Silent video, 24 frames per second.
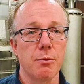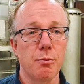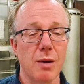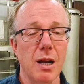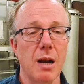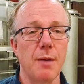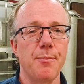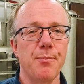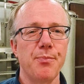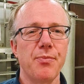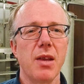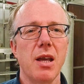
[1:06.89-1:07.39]

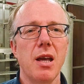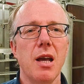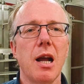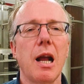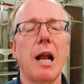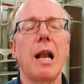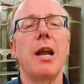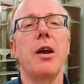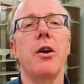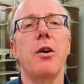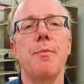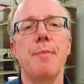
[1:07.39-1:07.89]
Well,
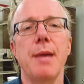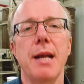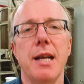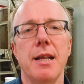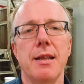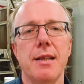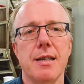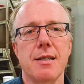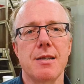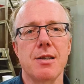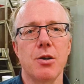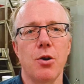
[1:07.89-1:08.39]
clear meaning
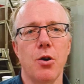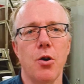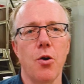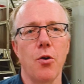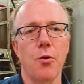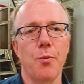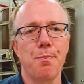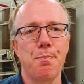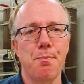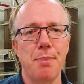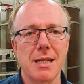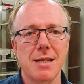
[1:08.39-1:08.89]
there's no
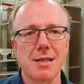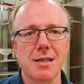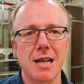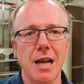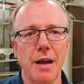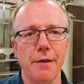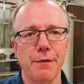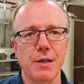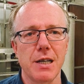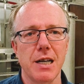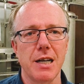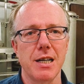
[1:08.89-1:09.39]
bits
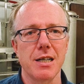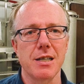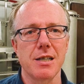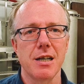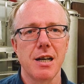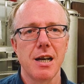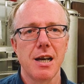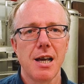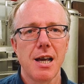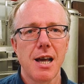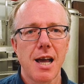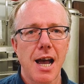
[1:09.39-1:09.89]
left in it,
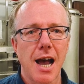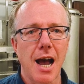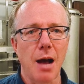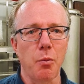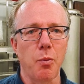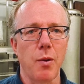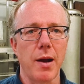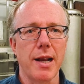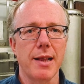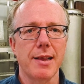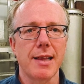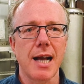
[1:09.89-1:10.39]
and
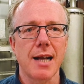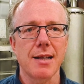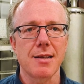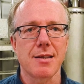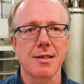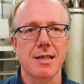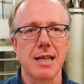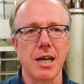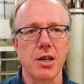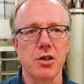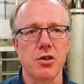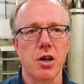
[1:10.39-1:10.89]
when at that
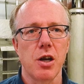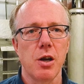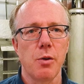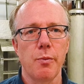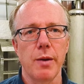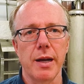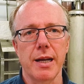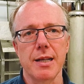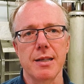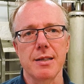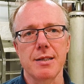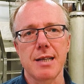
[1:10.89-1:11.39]
stage
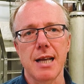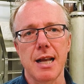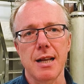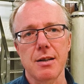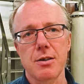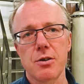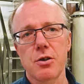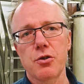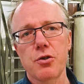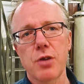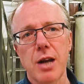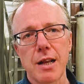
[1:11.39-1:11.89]
we can start
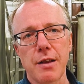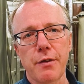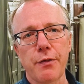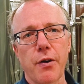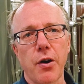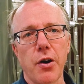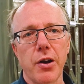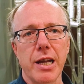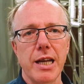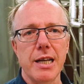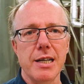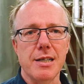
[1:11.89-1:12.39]

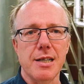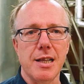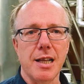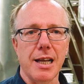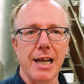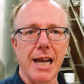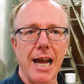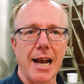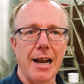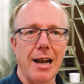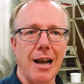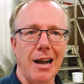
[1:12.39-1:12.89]
transferring into the
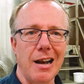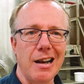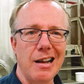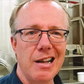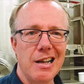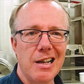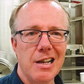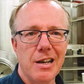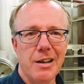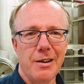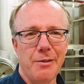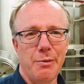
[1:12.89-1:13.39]
kettle,
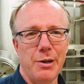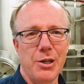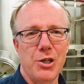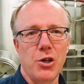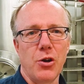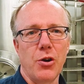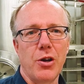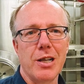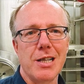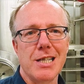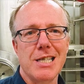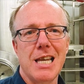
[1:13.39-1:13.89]
which
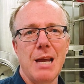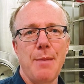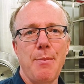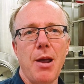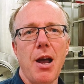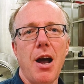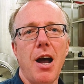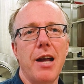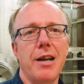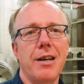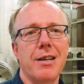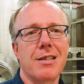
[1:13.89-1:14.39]
you can see
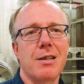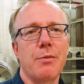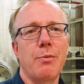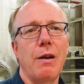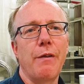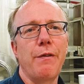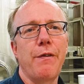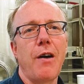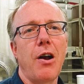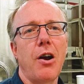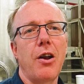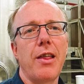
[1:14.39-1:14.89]
behind us, and we'll
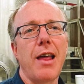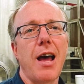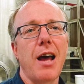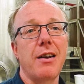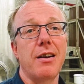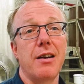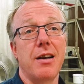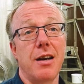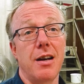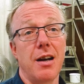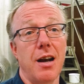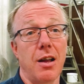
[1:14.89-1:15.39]
follow that
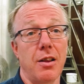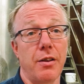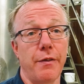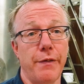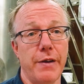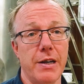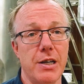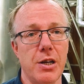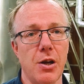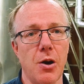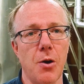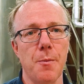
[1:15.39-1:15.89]
in another
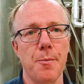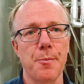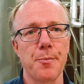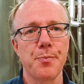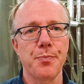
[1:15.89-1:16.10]
video.